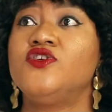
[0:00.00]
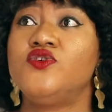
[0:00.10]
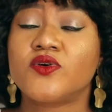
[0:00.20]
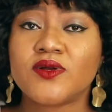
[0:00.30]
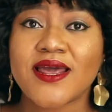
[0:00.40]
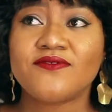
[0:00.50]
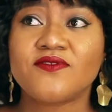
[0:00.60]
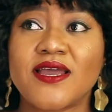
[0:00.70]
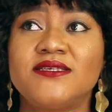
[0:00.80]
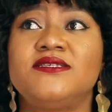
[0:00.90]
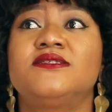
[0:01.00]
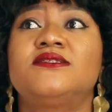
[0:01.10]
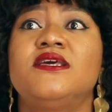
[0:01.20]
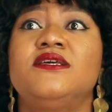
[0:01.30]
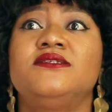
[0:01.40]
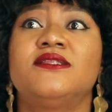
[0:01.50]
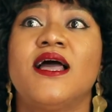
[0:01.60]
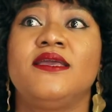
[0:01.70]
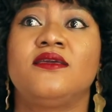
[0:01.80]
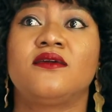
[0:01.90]
You could have crisis, things
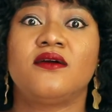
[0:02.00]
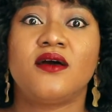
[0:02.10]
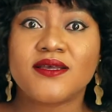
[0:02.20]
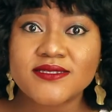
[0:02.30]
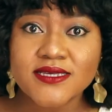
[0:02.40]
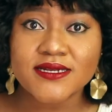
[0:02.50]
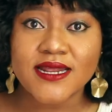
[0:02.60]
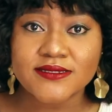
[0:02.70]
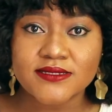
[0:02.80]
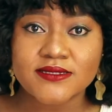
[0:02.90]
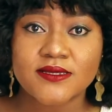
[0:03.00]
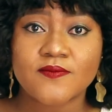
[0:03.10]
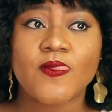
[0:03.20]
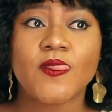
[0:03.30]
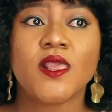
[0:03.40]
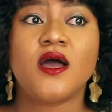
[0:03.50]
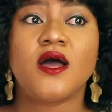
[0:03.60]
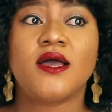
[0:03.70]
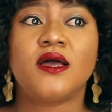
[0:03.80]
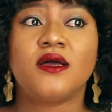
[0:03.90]
like a sickness,
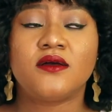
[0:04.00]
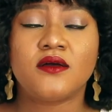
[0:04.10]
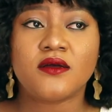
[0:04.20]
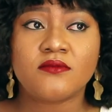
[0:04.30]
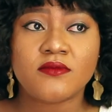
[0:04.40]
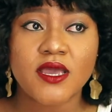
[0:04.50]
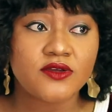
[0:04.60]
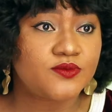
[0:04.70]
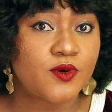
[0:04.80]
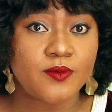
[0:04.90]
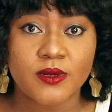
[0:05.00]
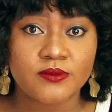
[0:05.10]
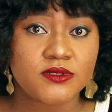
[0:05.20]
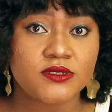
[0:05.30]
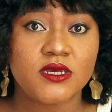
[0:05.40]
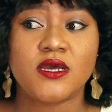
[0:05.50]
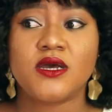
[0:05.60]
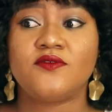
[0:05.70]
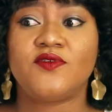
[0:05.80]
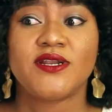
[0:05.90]
health problems,
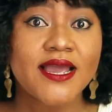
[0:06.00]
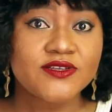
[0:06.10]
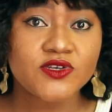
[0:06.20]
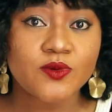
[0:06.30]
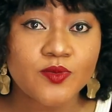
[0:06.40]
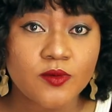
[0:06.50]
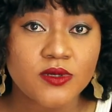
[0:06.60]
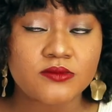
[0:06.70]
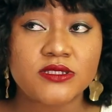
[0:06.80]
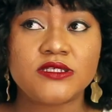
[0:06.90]
financial problems.